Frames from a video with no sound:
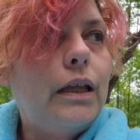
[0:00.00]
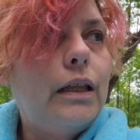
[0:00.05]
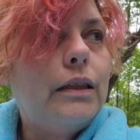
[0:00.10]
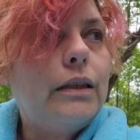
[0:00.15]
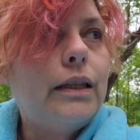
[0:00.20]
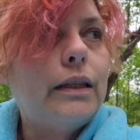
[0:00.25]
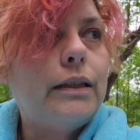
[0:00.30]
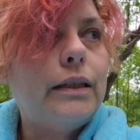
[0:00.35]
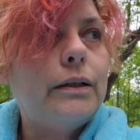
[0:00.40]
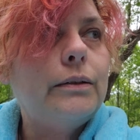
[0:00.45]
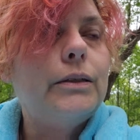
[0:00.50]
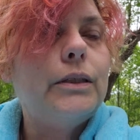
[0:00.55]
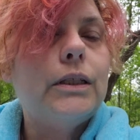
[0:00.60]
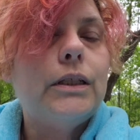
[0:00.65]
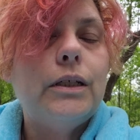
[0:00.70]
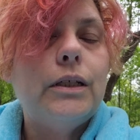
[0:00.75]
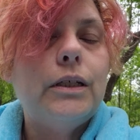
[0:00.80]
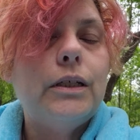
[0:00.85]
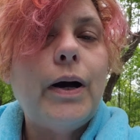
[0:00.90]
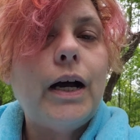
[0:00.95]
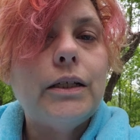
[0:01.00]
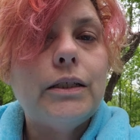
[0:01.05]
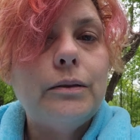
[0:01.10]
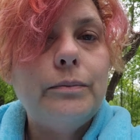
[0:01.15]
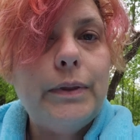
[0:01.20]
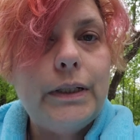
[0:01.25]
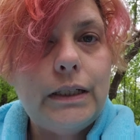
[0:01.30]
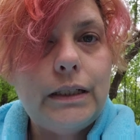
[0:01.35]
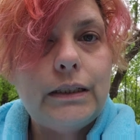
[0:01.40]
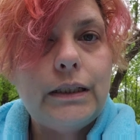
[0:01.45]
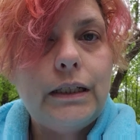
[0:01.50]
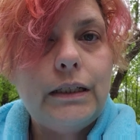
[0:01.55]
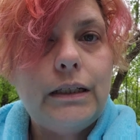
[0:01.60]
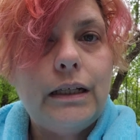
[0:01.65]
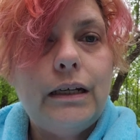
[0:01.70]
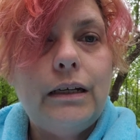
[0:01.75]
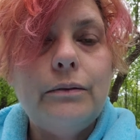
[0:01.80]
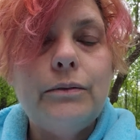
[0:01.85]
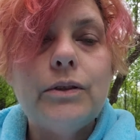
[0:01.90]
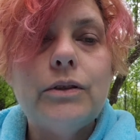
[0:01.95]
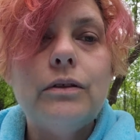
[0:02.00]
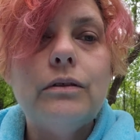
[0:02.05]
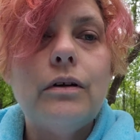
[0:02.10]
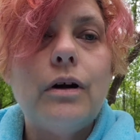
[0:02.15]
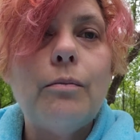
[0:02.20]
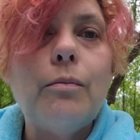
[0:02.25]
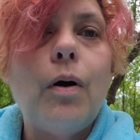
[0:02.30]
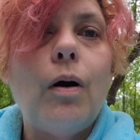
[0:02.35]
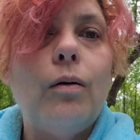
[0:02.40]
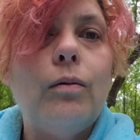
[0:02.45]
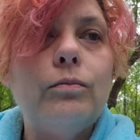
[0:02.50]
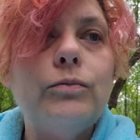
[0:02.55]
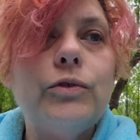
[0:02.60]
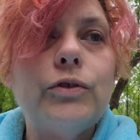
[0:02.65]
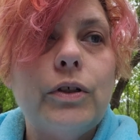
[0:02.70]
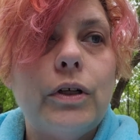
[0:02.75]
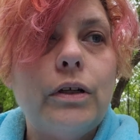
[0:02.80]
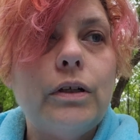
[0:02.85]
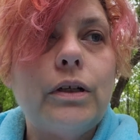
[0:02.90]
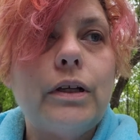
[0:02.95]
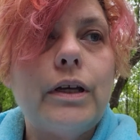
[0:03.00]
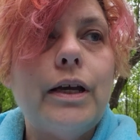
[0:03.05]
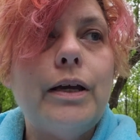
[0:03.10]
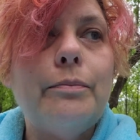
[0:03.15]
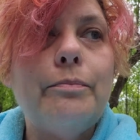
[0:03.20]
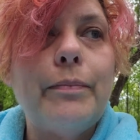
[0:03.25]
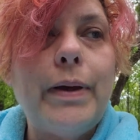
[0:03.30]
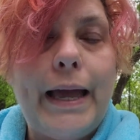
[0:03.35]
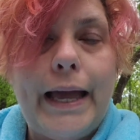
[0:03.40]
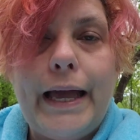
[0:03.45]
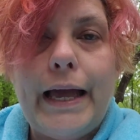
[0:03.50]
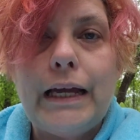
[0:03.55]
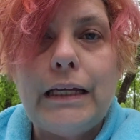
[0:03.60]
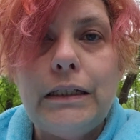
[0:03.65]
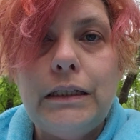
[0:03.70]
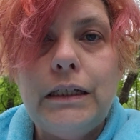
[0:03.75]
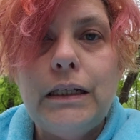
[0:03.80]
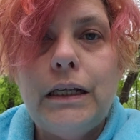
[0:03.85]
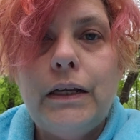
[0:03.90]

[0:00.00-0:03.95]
that there was a good possibility that he was going to come home drunk and mad